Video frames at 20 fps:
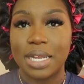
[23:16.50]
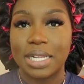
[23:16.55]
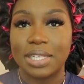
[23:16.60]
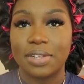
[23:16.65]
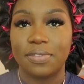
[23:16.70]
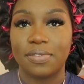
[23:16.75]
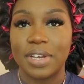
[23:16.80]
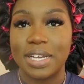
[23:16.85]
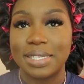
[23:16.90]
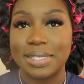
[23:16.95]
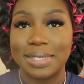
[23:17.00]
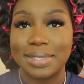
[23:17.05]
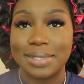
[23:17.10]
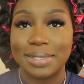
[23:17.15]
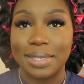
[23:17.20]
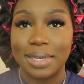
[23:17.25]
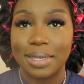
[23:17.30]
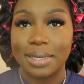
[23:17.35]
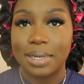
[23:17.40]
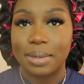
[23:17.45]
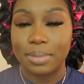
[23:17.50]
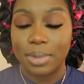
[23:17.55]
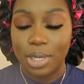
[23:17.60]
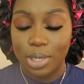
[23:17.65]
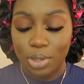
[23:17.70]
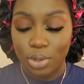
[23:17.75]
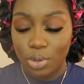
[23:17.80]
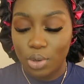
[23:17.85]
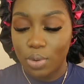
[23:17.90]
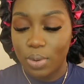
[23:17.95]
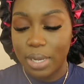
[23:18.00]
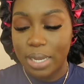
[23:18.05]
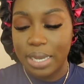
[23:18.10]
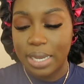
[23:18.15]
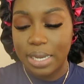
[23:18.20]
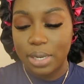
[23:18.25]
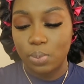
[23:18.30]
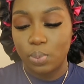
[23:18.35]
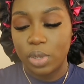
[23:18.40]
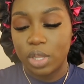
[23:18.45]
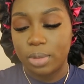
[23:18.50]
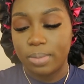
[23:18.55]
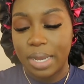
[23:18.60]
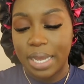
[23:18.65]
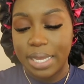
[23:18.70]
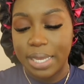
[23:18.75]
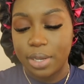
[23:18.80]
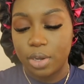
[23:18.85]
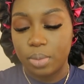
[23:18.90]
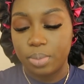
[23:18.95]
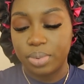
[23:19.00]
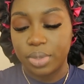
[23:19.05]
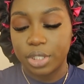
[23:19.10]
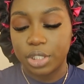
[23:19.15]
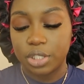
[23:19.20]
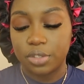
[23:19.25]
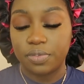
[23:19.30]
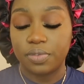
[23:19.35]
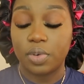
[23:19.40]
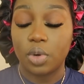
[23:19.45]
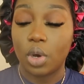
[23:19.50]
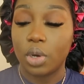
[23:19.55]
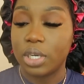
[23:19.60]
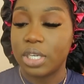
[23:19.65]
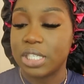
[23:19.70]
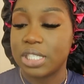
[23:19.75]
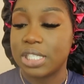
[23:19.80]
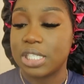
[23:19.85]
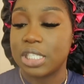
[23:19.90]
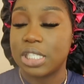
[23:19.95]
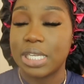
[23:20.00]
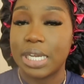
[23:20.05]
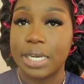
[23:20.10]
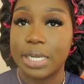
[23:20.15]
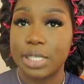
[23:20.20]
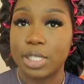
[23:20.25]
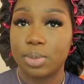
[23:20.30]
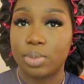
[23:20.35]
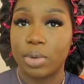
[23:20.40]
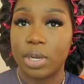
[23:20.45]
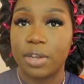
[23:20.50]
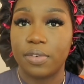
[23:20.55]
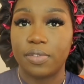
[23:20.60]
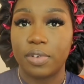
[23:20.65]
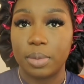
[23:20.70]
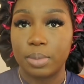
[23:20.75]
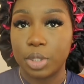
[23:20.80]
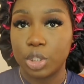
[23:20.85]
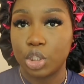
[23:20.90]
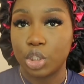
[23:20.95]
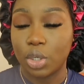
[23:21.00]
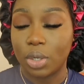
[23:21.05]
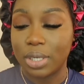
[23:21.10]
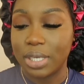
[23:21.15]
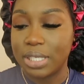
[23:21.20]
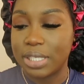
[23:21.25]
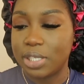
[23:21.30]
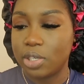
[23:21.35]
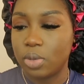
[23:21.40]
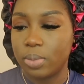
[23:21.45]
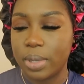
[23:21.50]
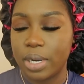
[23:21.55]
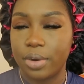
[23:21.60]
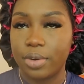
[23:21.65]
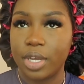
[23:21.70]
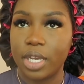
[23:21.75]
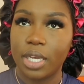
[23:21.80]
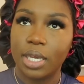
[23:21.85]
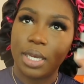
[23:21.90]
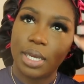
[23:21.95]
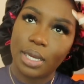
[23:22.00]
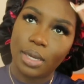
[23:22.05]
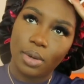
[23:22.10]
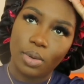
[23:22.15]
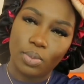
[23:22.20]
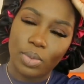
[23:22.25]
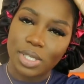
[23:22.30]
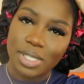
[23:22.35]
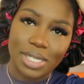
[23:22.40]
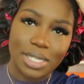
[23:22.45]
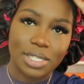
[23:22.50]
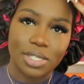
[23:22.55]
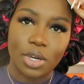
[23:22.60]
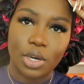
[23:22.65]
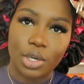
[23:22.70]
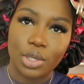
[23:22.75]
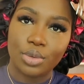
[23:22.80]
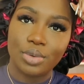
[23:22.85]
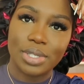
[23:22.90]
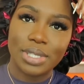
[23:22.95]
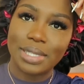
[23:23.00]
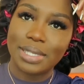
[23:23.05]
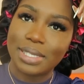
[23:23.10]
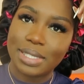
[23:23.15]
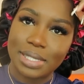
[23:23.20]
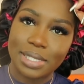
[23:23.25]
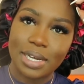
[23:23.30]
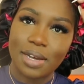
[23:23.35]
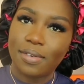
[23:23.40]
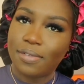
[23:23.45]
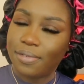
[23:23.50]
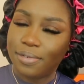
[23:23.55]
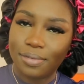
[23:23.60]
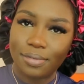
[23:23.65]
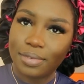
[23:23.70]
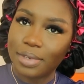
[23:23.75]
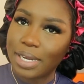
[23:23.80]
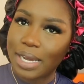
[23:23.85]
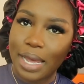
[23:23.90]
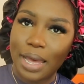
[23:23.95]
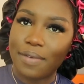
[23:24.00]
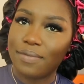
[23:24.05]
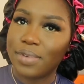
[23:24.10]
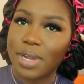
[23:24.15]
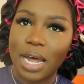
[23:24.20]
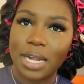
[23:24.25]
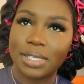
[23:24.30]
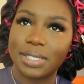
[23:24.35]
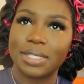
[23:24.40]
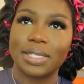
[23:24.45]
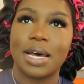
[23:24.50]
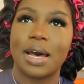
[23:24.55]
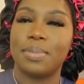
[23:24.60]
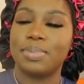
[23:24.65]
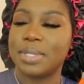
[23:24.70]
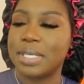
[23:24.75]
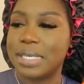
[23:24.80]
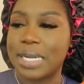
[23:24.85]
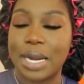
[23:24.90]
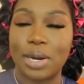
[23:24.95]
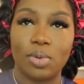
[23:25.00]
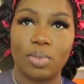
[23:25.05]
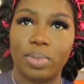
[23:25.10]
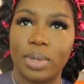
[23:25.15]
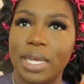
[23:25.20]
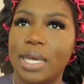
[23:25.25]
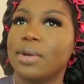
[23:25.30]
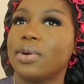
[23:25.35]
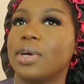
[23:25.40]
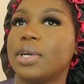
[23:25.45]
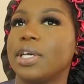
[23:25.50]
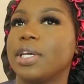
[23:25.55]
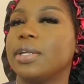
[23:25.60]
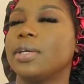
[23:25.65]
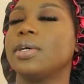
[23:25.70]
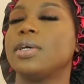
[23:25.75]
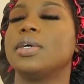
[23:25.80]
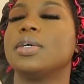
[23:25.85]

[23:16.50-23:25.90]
that the face is done, I'm gonna go ahead with my Airbrush Flawless Setting Spray from Charlotte Tilbury. Once I started using this stuff, I have not stopped and I don't plan on it.